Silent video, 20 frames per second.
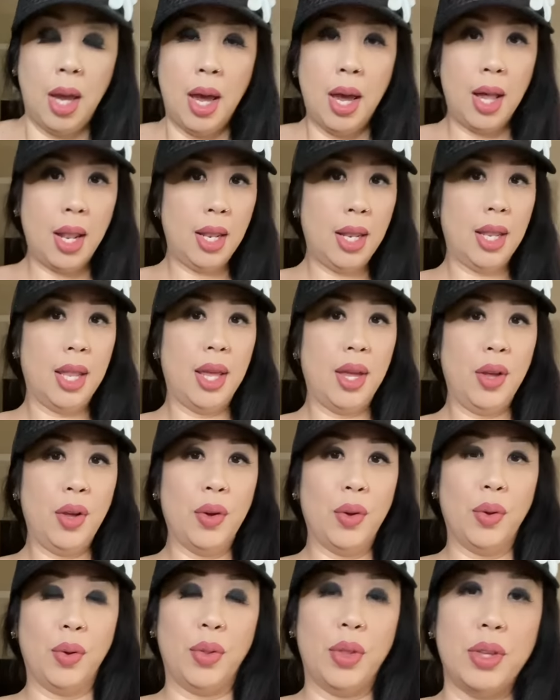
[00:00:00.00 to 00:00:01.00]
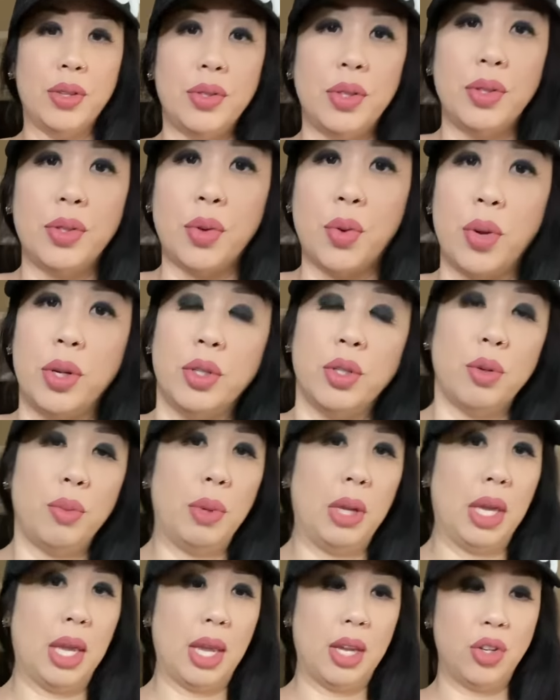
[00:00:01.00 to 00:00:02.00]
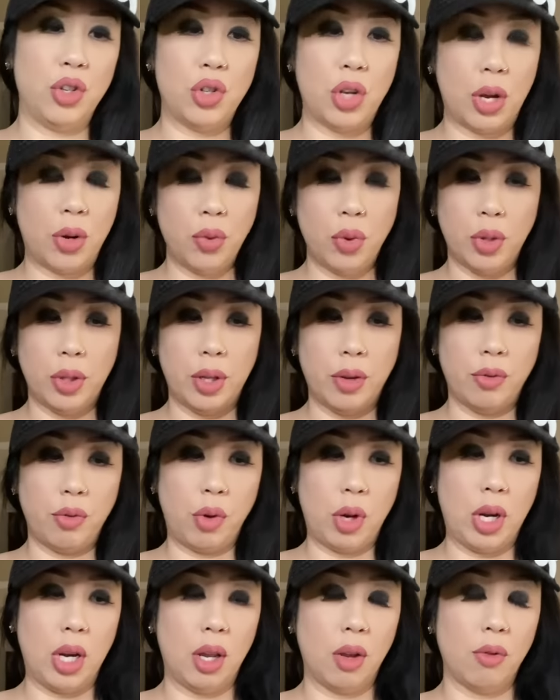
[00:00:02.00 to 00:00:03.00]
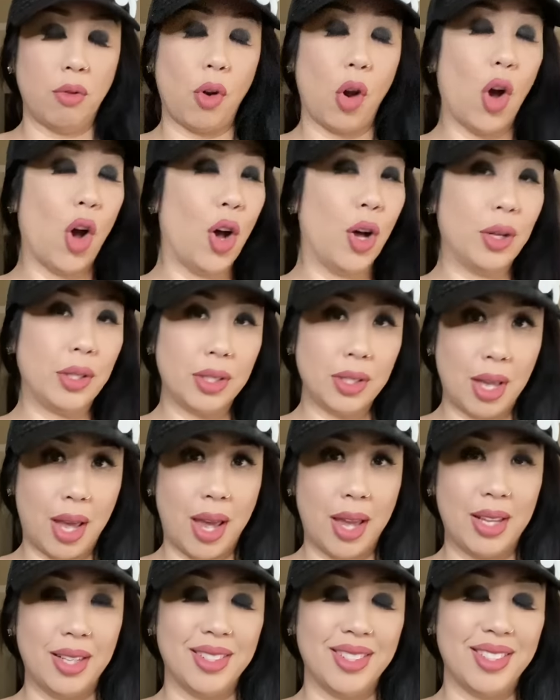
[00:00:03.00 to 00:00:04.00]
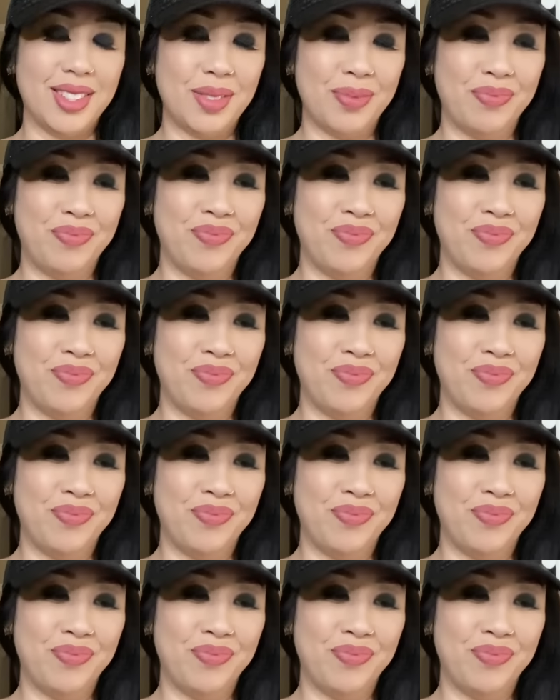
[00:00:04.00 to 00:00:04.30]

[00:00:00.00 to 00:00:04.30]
Hello, this is going to be a general love reading for all signs.